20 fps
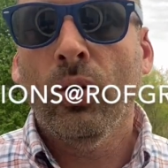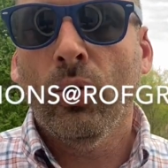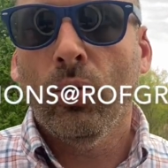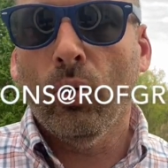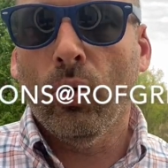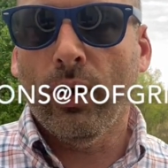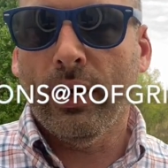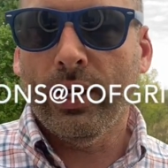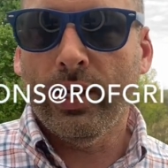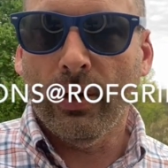
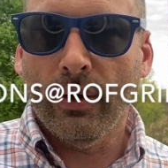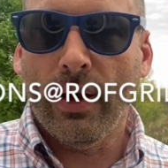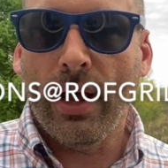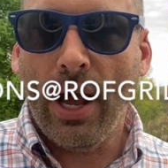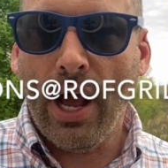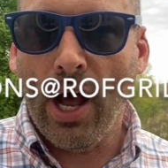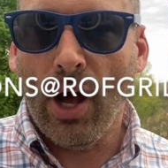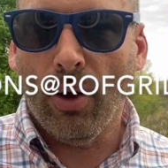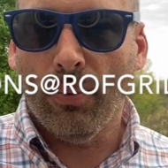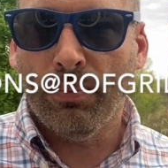We're here to
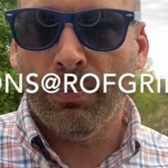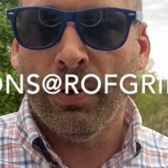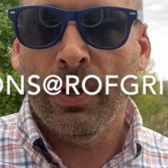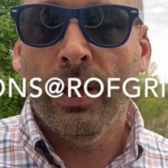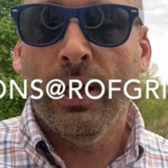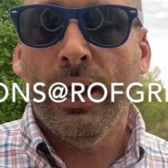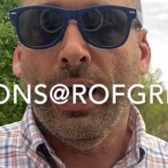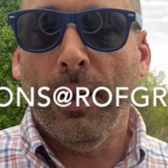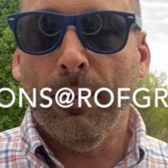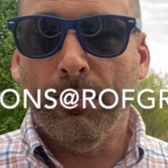help.
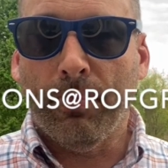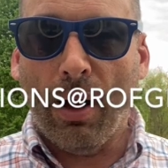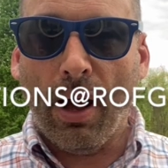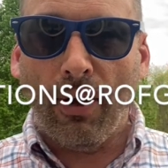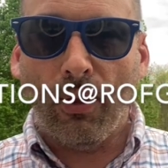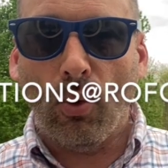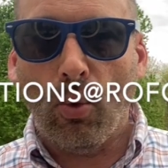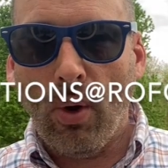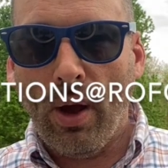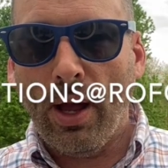And by
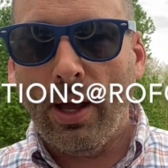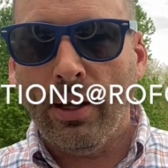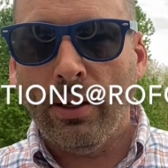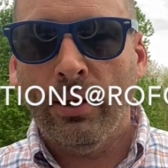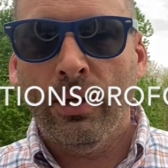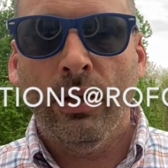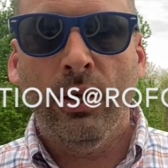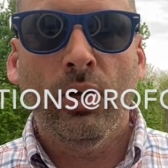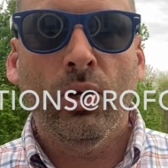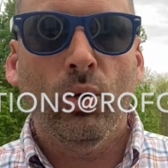the way,
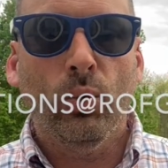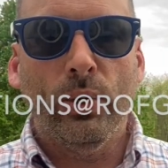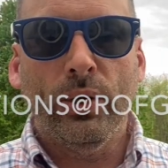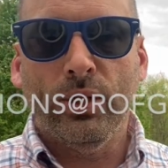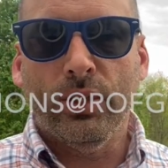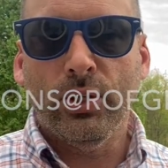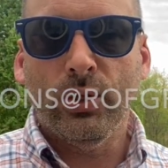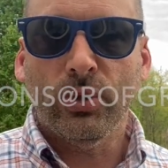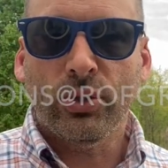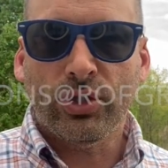we
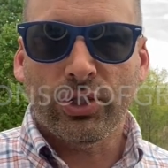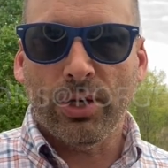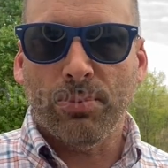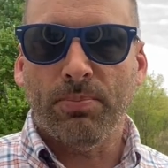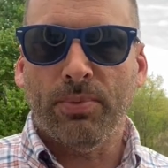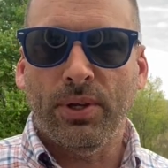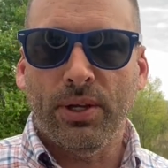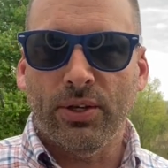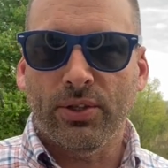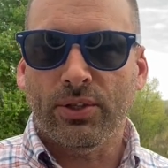do
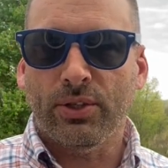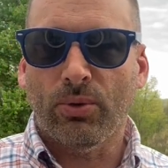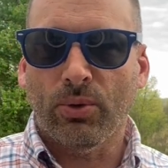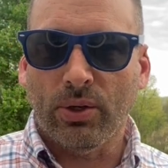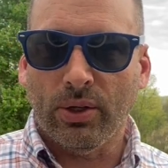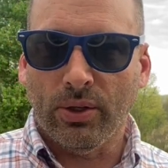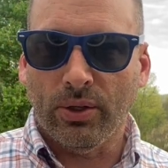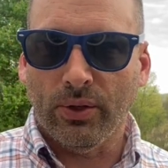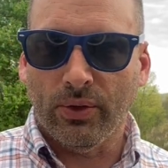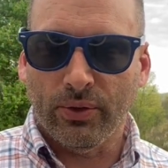ship these
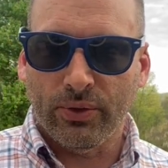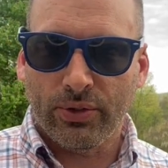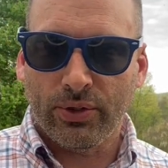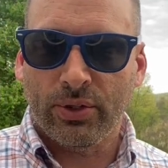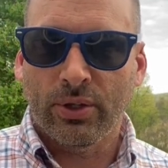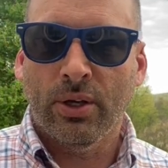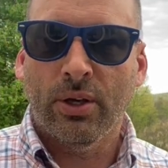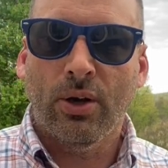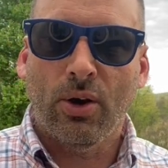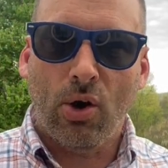
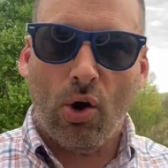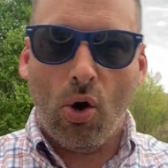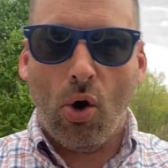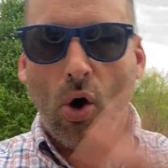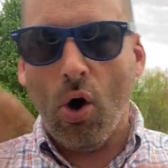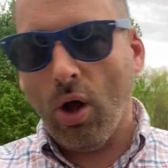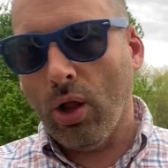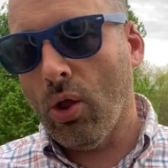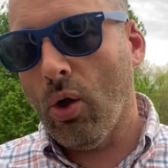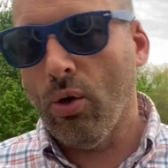grills
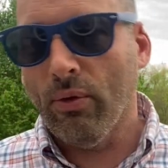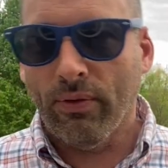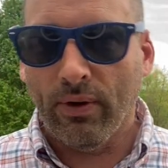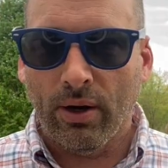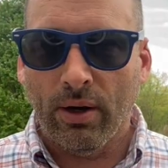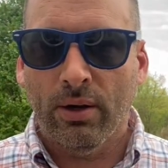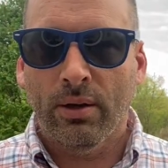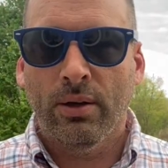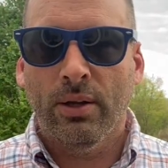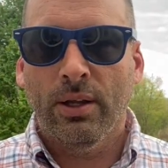all
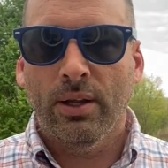over.